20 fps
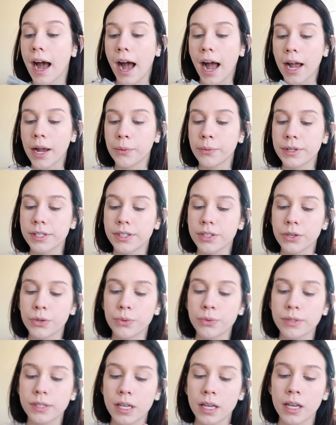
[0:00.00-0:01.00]
I was
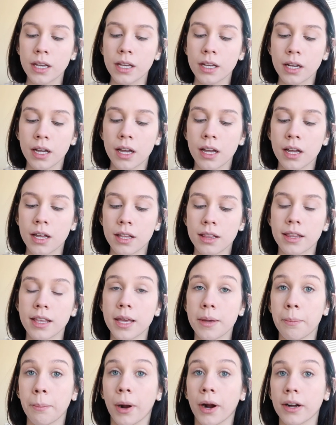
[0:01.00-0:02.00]
using
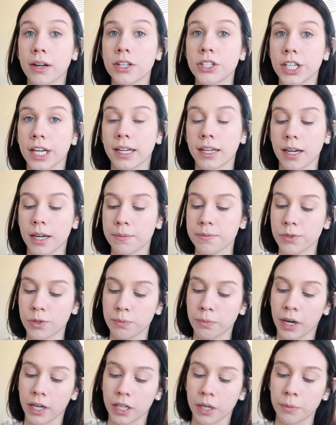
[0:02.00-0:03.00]
the Marc Jacobs
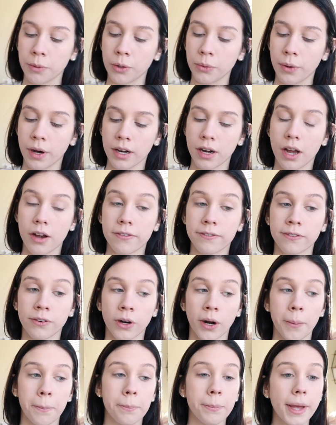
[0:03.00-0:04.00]
Remarkable one
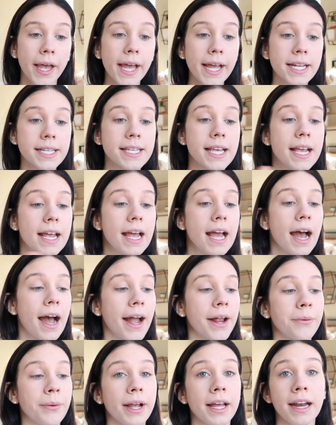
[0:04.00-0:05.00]
for a bit.
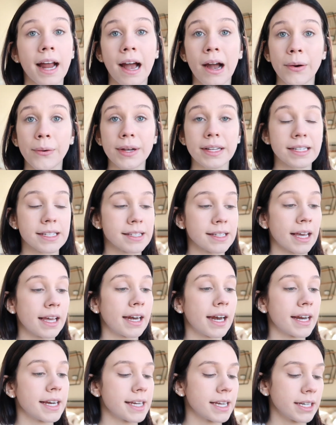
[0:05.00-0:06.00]
I ran out and
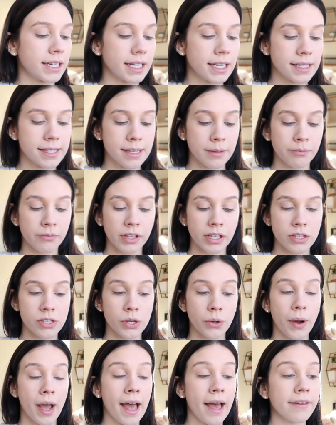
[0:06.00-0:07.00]
decided I didn't need something
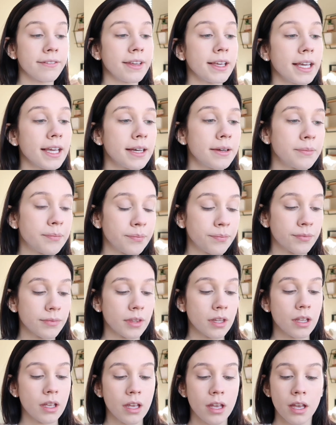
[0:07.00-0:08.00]
so heavy.
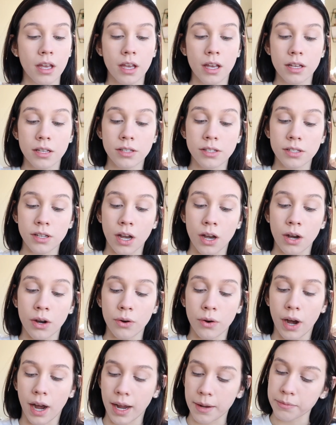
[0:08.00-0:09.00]

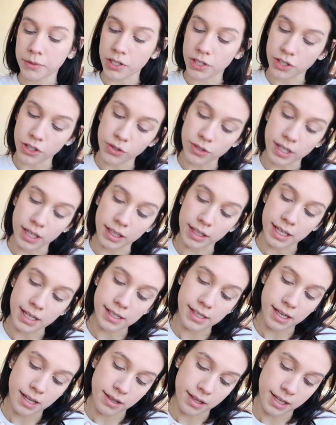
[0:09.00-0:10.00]
So I'm just using
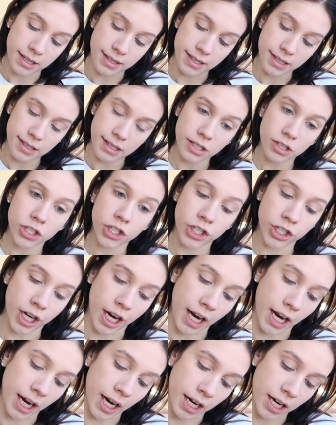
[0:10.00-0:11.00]
this, and this is in
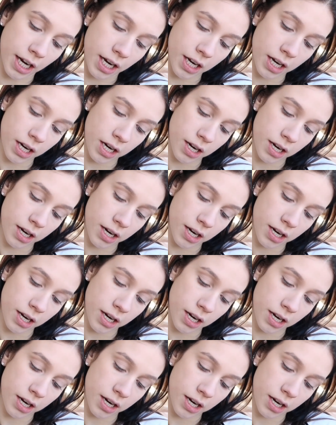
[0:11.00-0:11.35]
shade